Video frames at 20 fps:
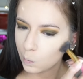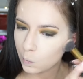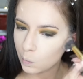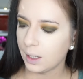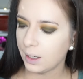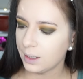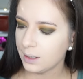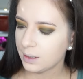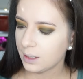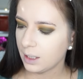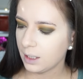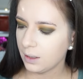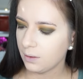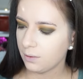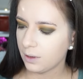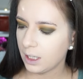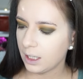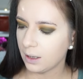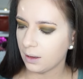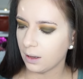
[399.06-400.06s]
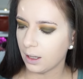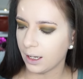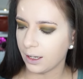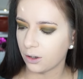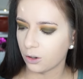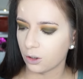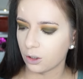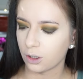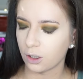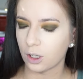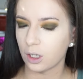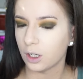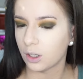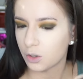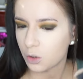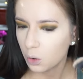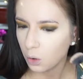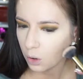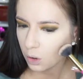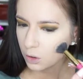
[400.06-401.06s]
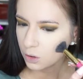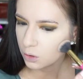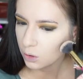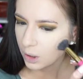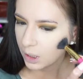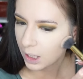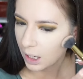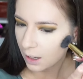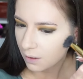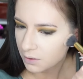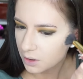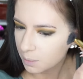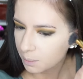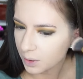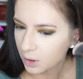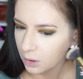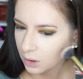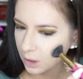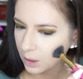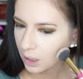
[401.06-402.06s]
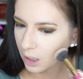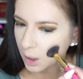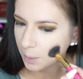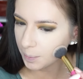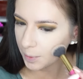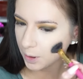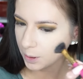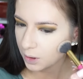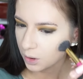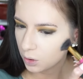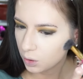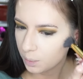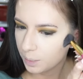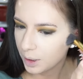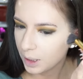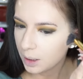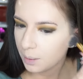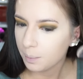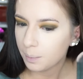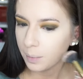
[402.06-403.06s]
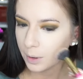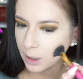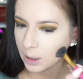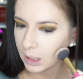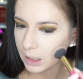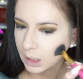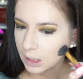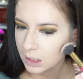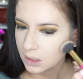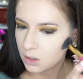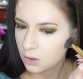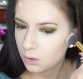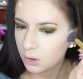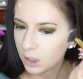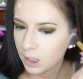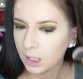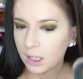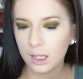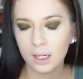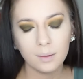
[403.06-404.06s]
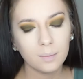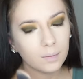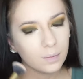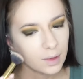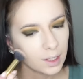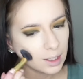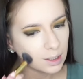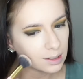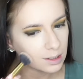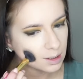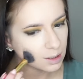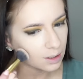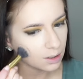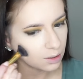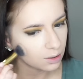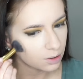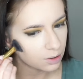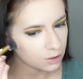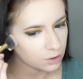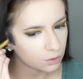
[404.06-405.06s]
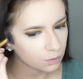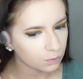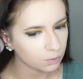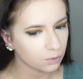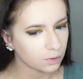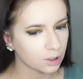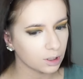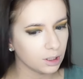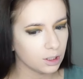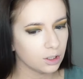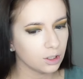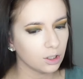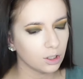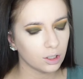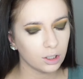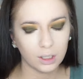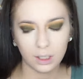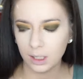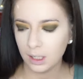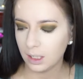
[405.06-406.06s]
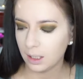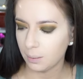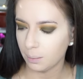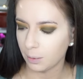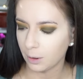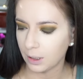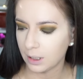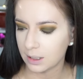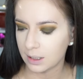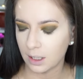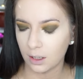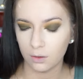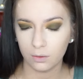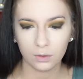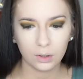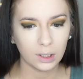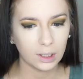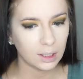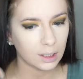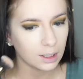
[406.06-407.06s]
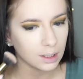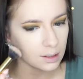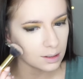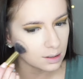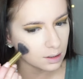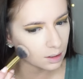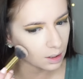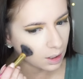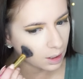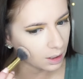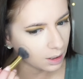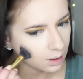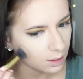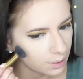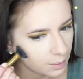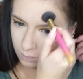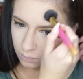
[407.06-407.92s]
It is kind of a lighter contour, so I have to build it up a little bit, but that's okay. It still looks really good and it blends out really nicely.